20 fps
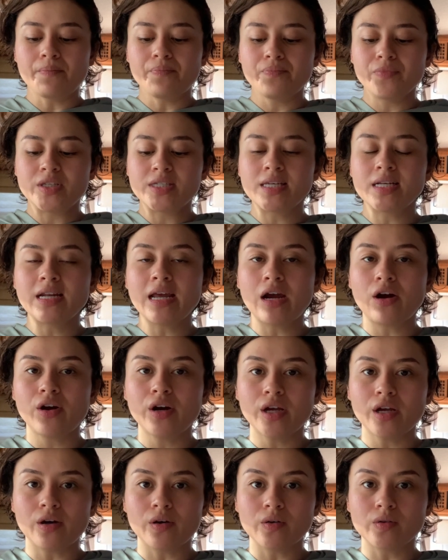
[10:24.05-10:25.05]

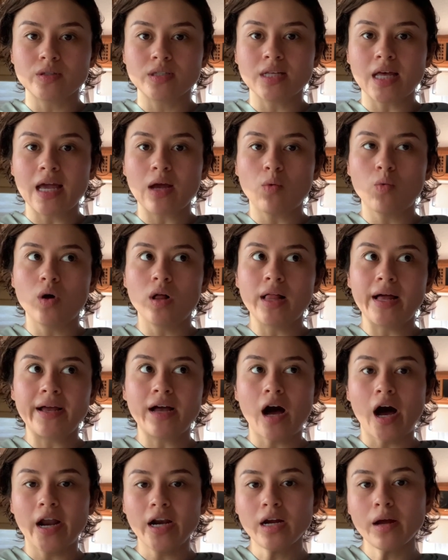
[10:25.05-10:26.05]
scenarios like, well, I
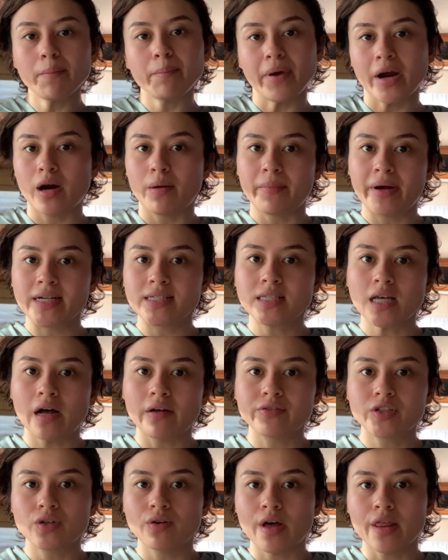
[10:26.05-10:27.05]
gotta compare
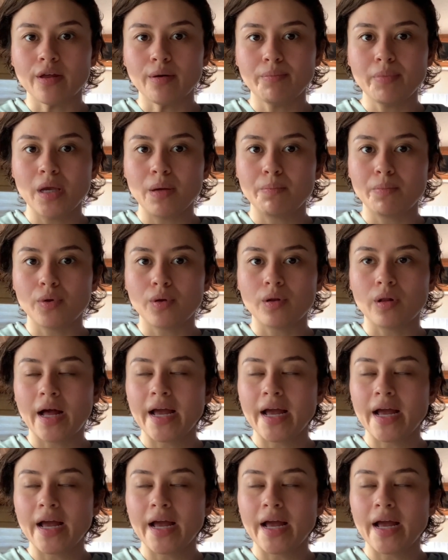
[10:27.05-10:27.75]
myself to other people.